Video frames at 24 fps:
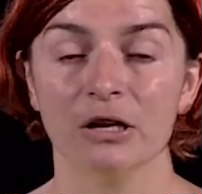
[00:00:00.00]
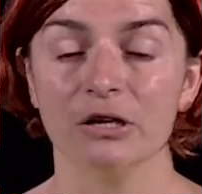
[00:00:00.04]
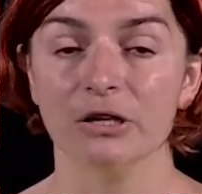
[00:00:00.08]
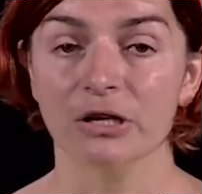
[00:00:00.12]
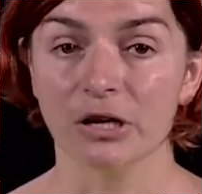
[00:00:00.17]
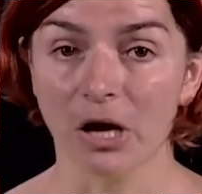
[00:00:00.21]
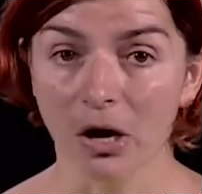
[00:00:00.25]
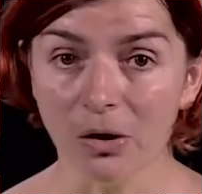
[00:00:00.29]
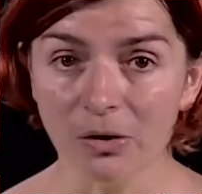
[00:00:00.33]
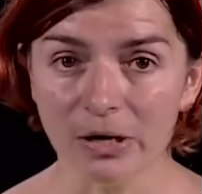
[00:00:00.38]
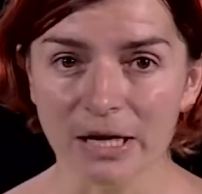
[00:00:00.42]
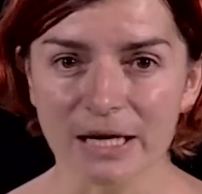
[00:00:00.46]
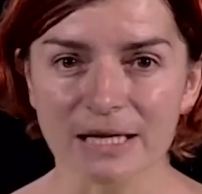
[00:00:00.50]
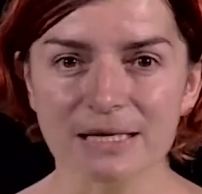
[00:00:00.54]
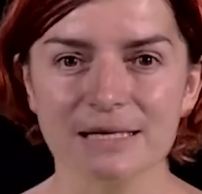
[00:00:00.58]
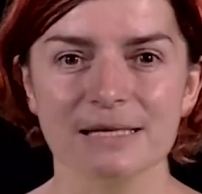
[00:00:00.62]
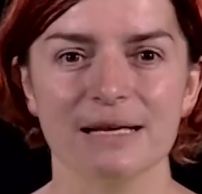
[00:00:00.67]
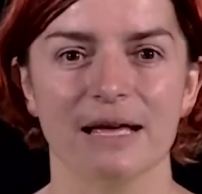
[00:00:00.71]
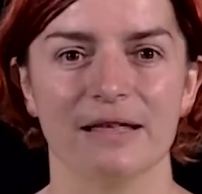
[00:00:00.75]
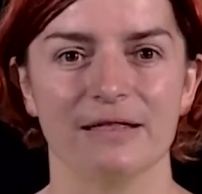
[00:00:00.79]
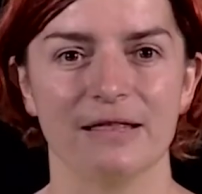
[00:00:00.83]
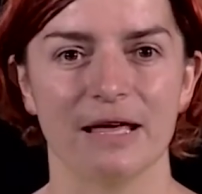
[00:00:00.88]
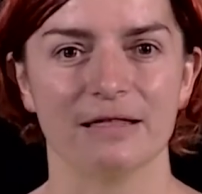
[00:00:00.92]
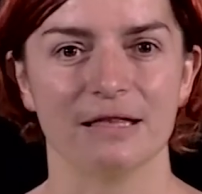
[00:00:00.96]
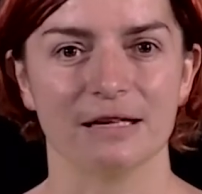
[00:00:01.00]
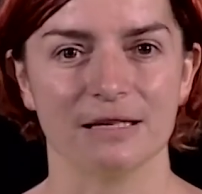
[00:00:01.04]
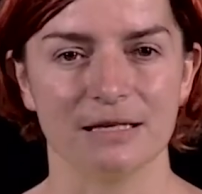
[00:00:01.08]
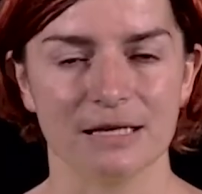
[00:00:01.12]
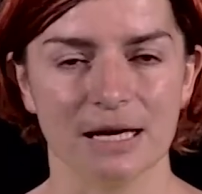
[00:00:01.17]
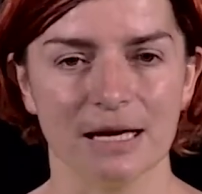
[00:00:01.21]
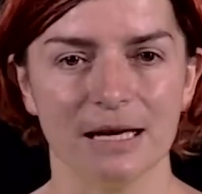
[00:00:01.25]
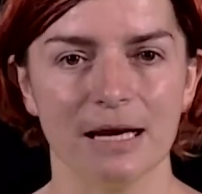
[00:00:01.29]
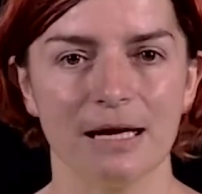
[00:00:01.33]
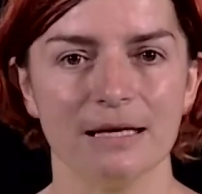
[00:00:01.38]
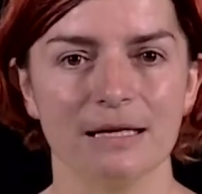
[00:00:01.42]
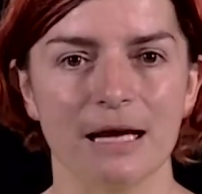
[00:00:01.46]
Notice that the
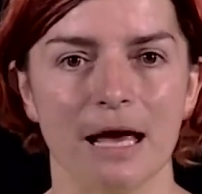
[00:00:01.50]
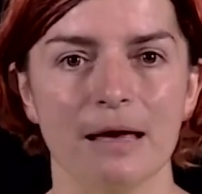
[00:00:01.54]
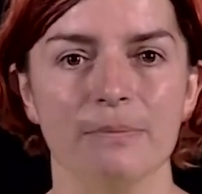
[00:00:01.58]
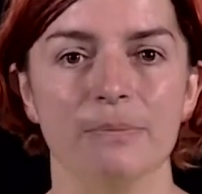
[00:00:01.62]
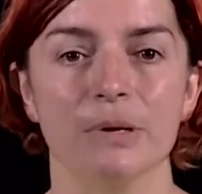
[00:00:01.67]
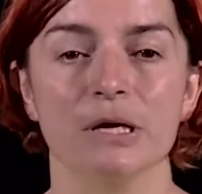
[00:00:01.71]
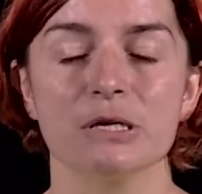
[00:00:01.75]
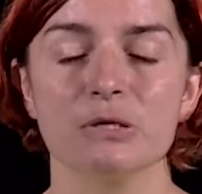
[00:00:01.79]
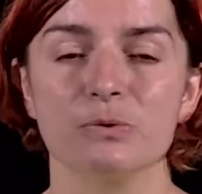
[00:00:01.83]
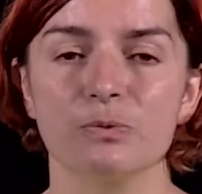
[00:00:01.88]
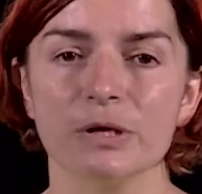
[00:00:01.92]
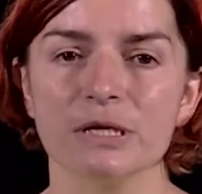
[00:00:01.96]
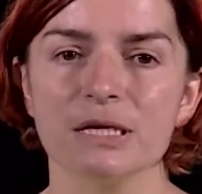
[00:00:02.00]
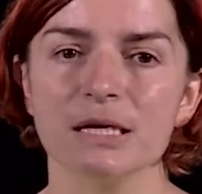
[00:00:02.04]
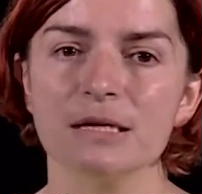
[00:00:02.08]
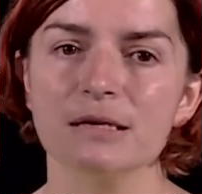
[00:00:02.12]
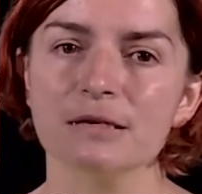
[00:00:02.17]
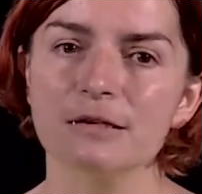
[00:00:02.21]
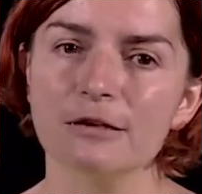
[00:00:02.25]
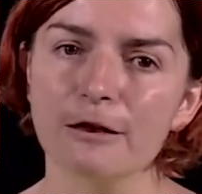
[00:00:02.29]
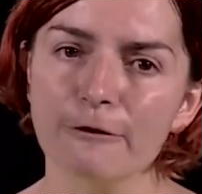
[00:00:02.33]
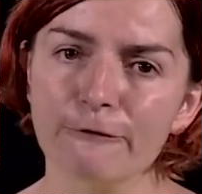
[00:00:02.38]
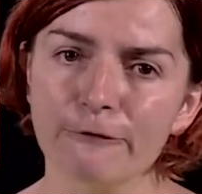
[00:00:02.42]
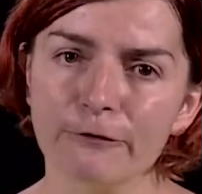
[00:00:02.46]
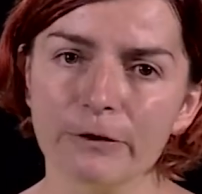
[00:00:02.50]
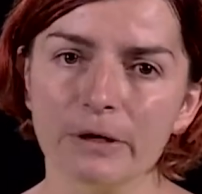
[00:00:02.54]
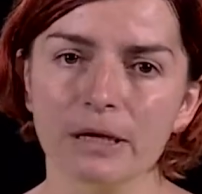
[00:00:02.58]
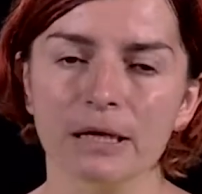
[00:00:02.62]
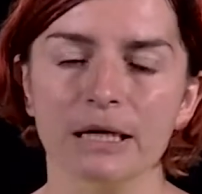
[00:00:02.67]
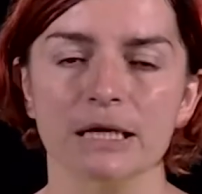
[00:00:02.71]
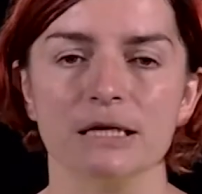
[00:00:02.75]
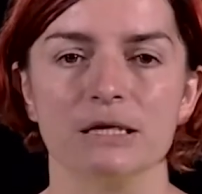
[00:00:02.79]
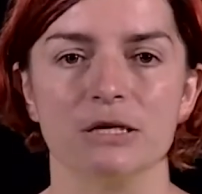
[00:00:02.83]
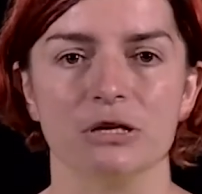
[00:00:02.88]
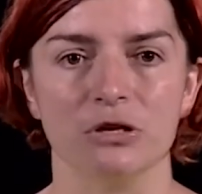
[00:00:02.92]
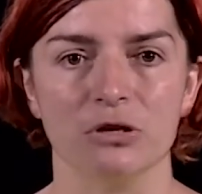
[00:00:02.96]
data type is written
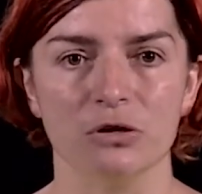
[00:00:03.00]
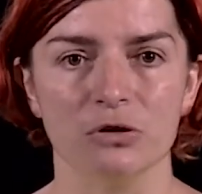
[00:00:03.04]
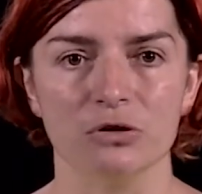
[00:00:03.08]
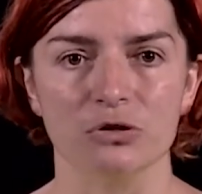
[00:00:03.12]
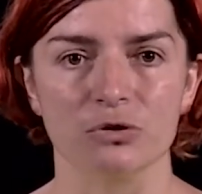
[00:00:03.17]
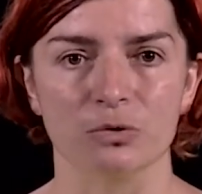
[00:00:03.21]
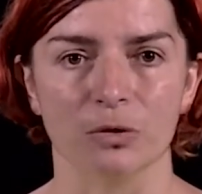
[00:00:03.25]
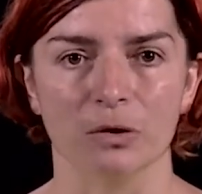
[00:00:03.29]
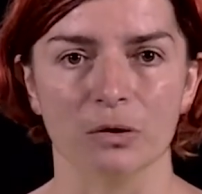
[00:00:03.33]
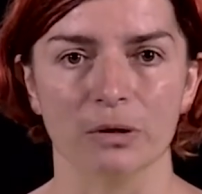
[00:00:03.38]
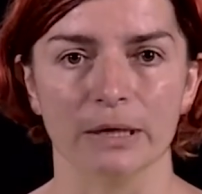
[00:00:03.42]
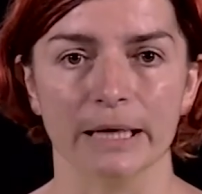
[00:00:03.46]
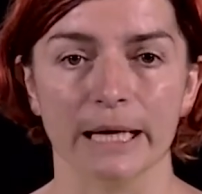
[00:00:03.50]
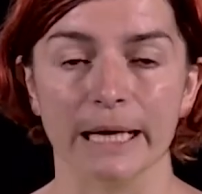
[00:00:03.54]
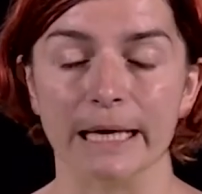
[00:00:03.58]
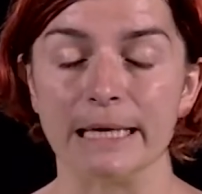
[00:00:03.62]
differently to usual.